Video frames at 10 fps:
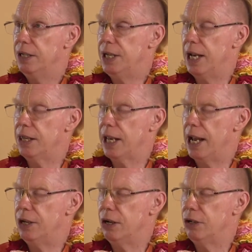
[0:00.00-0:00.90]
10th
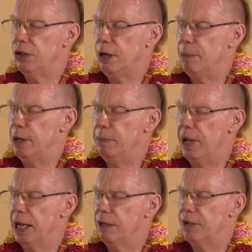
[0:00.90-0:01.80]
Canto Srimad
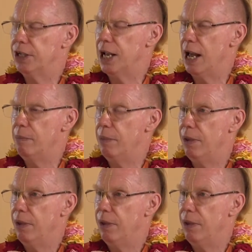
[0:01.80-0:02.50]
Bhagavatam.